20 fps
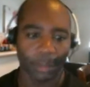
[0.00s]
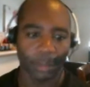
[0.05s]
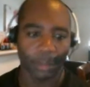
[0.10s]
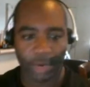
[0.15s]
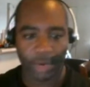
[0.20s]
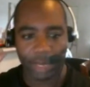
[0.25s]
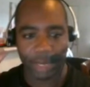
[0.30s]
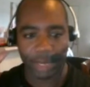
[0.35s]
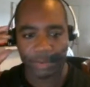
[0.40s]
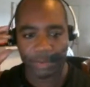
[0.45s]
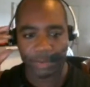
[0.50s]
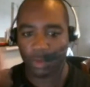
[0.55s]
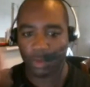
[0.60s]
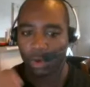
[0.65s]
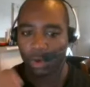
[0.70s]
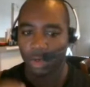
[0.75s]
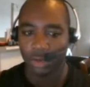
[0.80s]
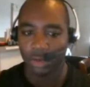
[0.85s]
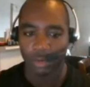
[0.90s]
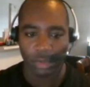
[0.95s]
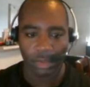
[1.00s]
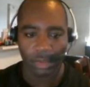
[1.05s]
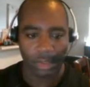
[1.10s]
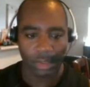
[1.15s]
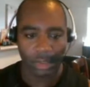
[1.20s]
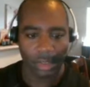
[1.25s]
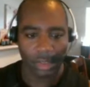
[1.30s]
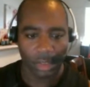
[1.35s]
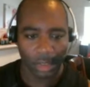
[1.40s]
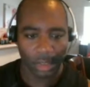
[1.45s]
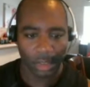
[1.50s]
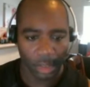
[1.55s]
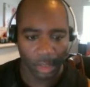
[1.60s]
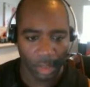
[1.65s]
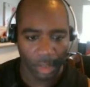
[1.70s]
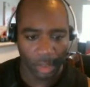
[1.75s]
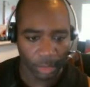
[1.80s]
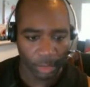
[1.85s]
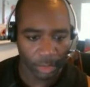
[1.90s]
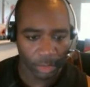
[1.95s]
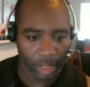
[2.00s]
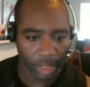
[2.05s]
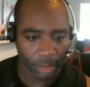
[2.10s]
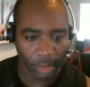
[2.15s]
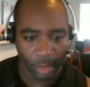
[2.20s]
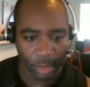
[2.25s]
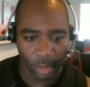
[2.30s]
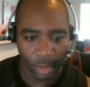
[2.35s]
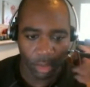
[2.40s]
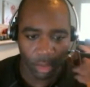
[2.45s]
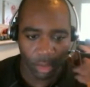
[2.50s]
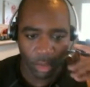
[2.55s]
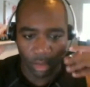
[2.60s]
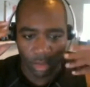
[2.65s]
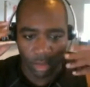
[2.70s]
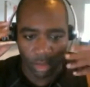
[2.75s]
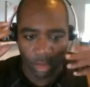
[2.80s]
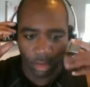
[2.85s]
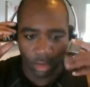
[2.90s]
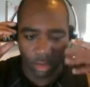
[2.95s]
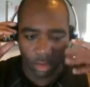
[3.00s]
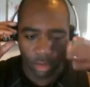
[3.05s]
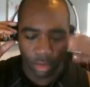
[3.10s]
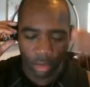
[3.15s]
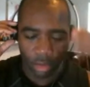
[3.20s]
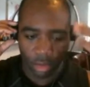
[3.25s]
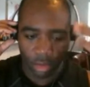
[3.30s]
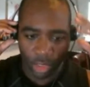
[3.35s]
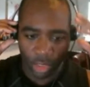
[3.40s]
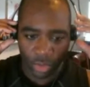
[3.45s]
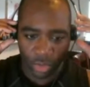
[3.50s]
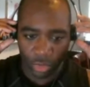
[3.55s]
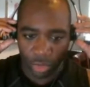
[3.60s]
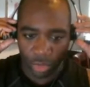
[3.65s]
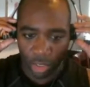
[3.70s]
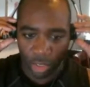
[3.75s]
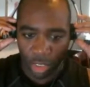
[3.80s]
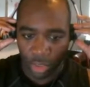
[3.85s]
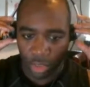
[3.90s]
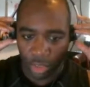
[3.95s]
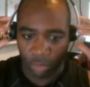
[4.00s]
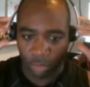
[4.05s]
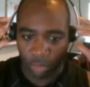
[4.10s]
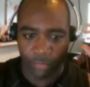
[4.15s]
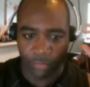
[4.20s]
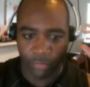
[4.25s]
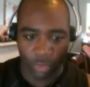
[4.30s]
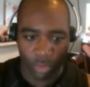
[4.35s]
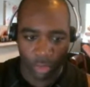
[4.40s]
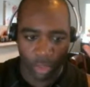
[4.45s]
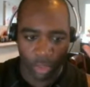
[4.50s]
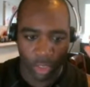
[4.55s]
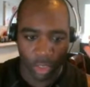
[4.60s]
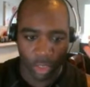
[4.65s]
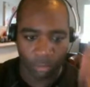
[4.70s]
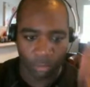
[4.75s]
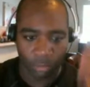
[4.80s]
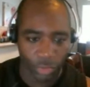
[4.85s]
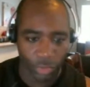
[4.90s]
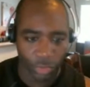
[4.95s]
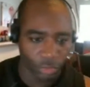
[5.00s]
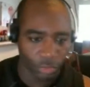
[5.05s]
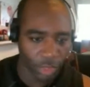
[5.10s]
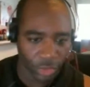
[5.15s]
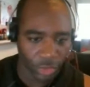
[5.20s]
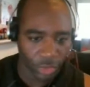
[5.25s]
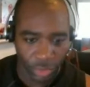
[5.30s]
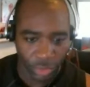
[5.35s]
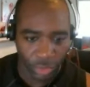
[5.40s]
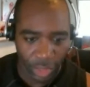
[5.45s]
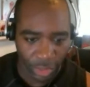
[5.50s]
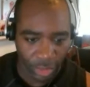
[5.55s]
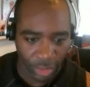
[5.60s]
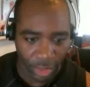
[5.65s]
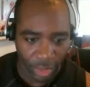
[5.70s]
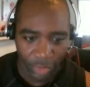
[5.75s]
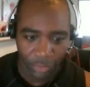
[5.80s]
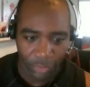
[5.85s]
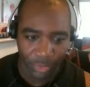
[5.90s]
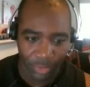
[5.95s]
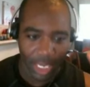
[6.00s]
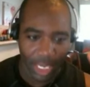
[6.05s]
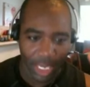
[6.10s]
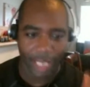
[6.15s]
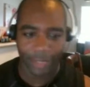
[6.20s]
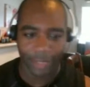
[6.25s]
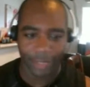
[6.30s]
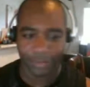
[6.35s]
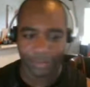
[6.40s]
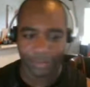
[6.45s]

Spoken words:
grab some water. I'm gonna grab. Okay, so you logged in with your computer? That's the other Scott?